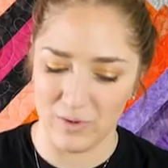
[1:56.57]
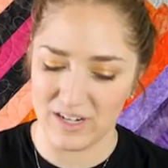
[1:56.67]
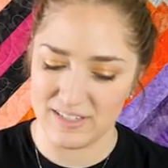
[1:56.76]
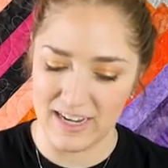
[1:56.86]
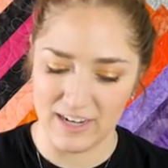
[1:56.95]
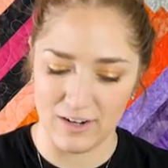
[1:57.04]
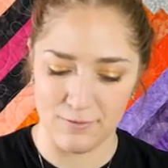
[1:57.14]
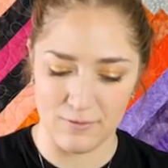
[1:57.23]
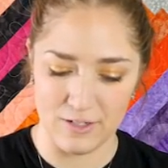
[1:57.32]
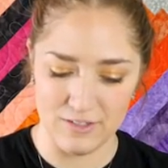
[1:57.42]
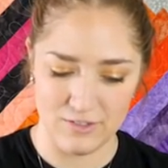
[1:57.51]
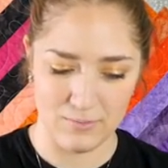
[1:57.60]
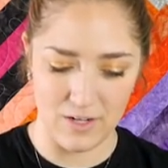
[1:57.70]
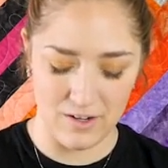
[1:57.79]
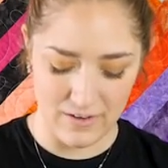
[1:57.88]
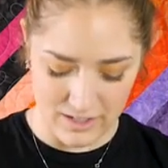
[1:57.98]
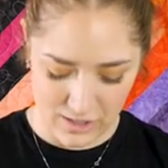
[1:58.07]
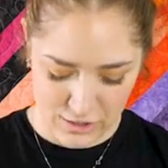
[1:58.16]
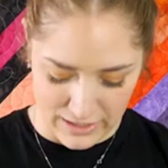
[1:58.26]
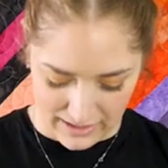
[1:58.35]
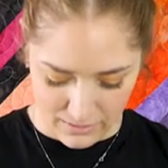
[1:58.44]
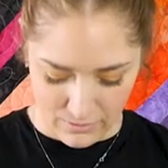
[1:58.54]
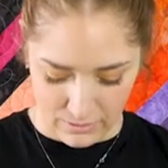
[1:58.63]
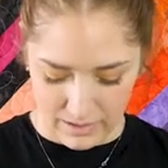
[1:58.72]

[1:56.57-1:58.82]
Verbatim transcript: we're going to take our first row and our second row